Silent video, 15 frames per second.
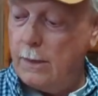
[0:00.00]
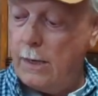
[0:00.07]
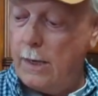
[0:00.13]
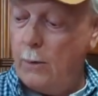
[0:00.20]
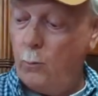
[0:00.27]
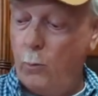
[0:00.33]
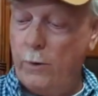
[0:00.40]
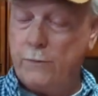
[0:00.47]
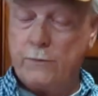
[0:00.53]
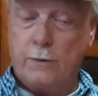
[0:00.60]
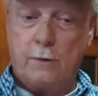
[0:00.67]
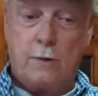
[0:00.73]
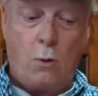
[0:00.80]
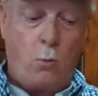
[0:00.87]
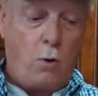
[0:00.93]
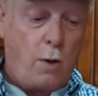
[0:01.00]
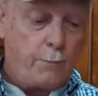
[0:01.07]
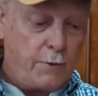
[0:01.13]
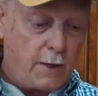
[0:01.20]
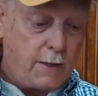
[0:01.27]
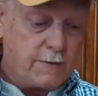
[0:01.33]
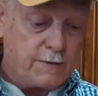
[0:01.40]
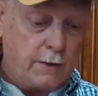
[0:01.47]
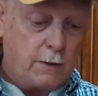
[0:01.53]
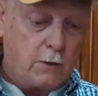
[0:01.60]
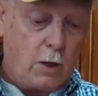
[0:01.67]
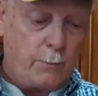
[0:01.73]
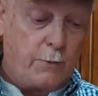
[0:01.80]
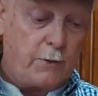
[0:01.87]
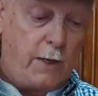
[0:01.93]
I went to the co-op, like I said,
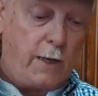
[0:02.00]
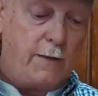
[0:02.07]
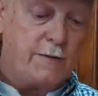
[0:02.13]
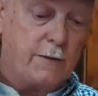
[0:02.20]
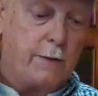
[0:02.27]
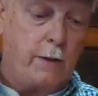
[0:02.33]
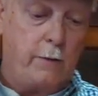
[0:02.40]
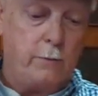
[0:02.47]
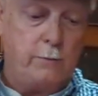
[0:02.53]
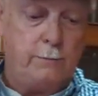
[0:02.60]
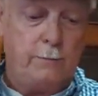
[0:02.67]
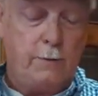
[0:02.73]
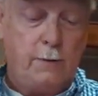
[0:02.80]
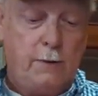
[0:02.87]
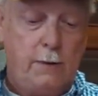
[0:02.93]
a couple days ago,